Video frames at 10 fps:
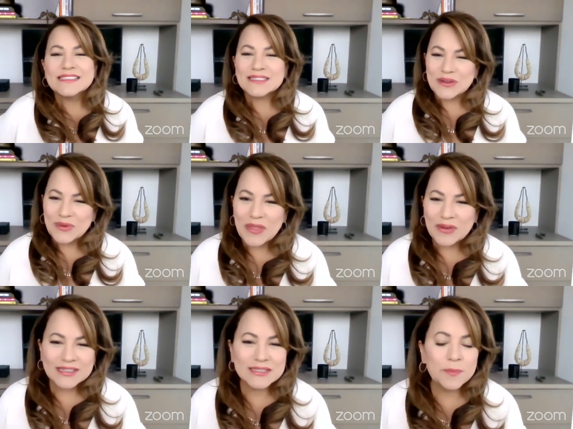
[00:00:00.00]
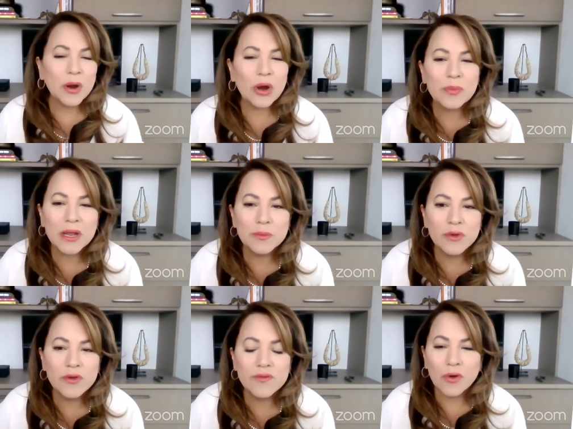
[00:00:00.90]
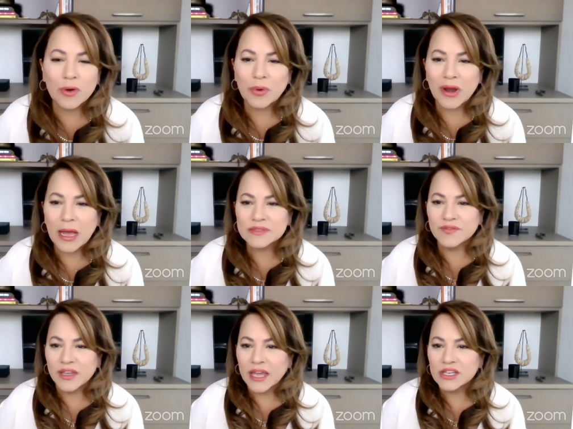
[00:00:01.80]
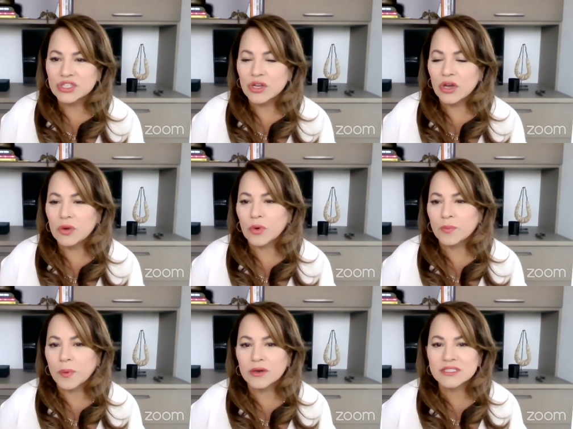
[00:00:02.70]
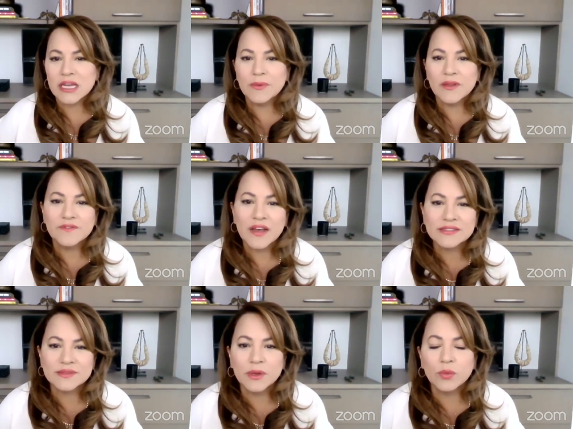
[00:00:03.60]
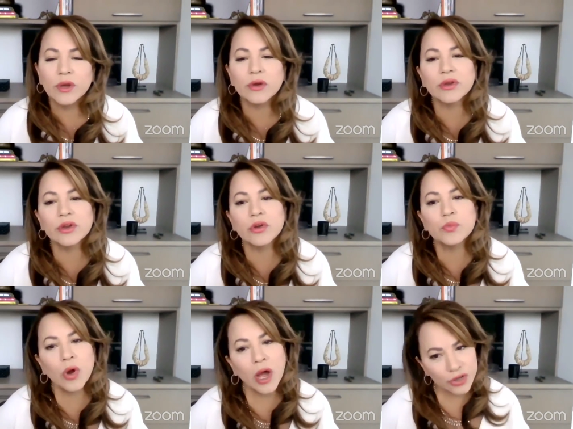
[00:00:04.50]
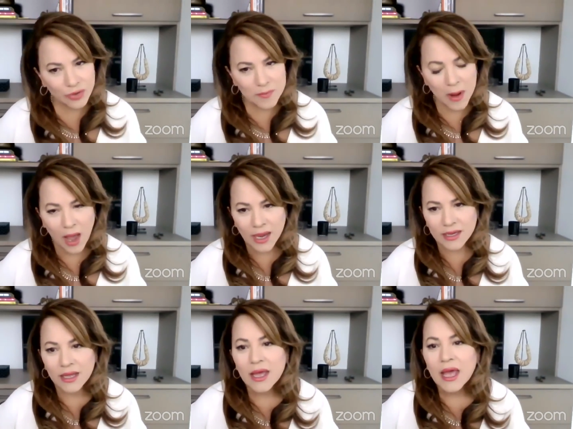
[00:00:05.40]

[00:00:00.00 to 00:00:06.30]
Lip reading: So whether it's a permanent move or perhaps a vacation home or part-time investment, we are here to broaden your mind.